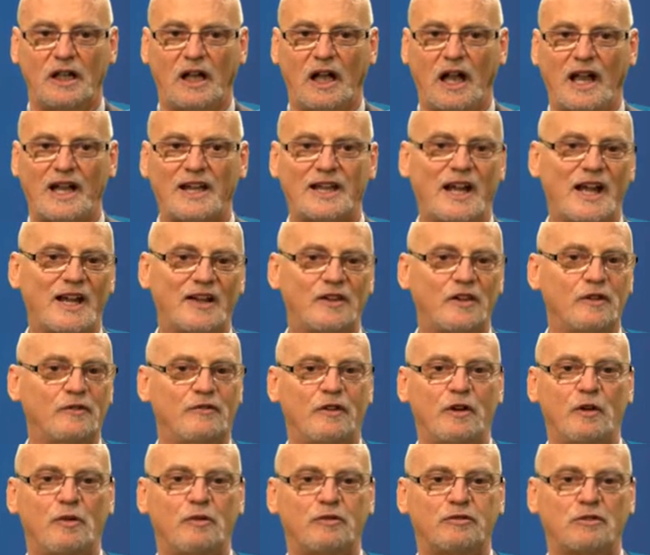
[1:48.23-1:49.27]
I'd had the
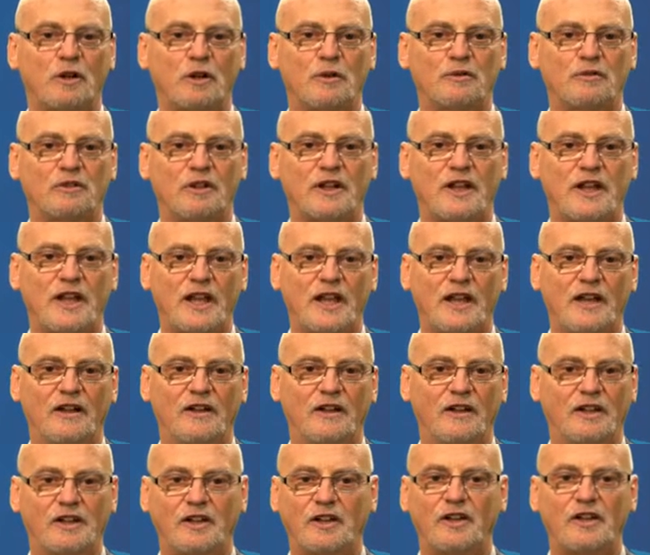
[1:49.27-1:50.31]
phone for over a
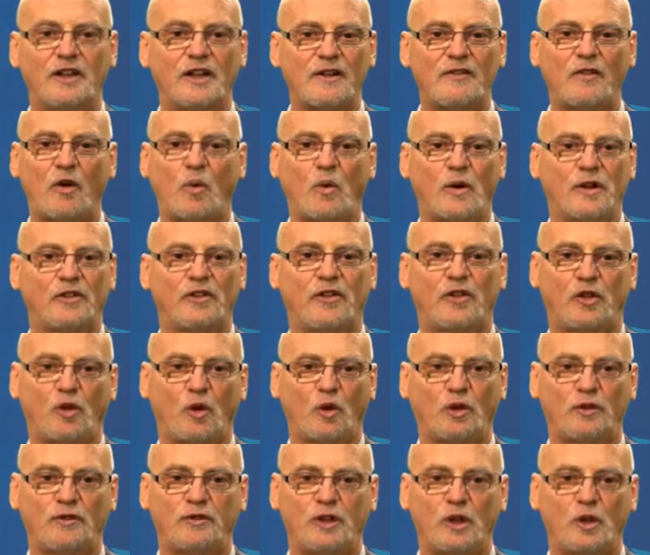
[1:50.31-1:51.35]
year and had never once
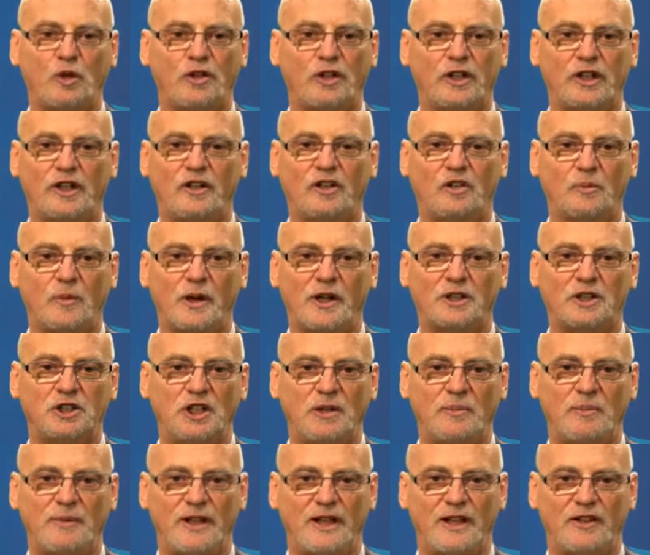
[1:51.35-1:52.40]
thought of using it as my
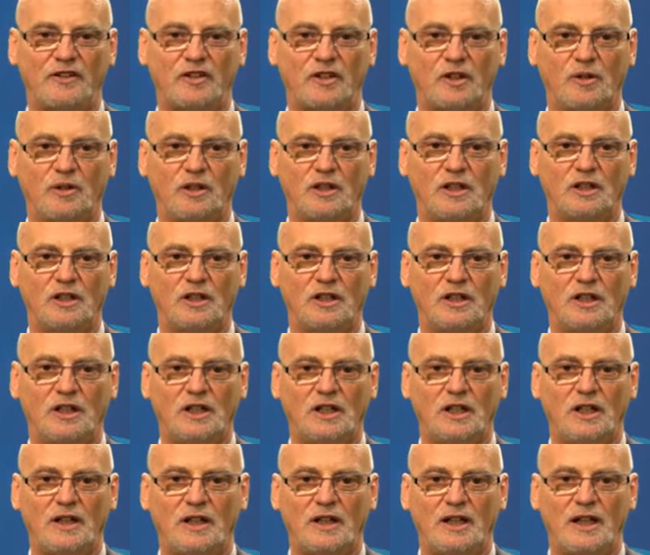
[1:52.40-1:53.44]
GPS unit.
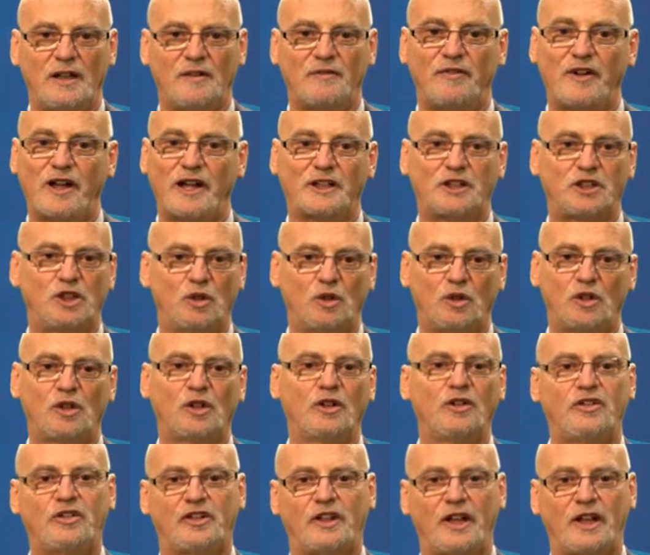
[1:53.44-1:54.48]
In fact, you
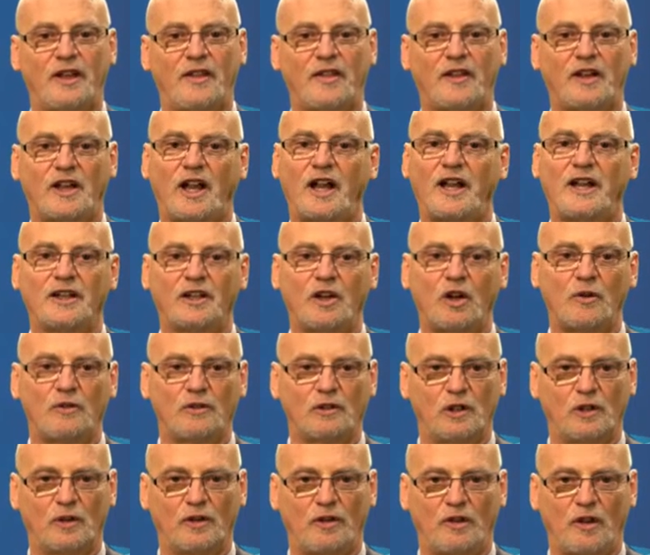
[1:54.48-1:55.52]
could say that I had
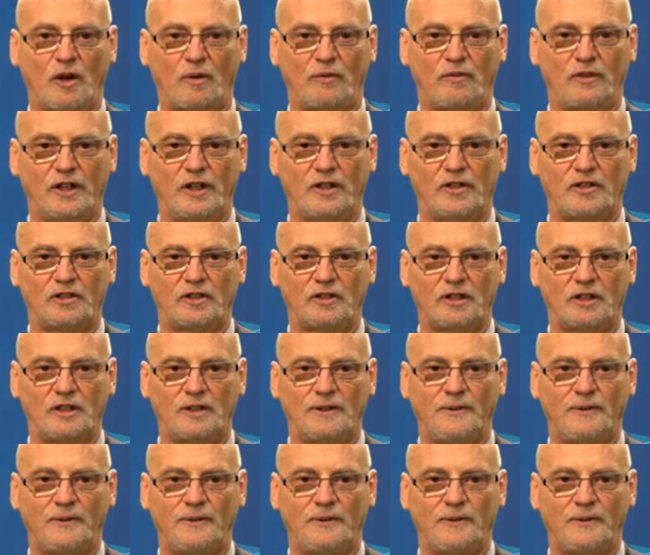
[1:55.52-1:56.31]
overlooked the obvious.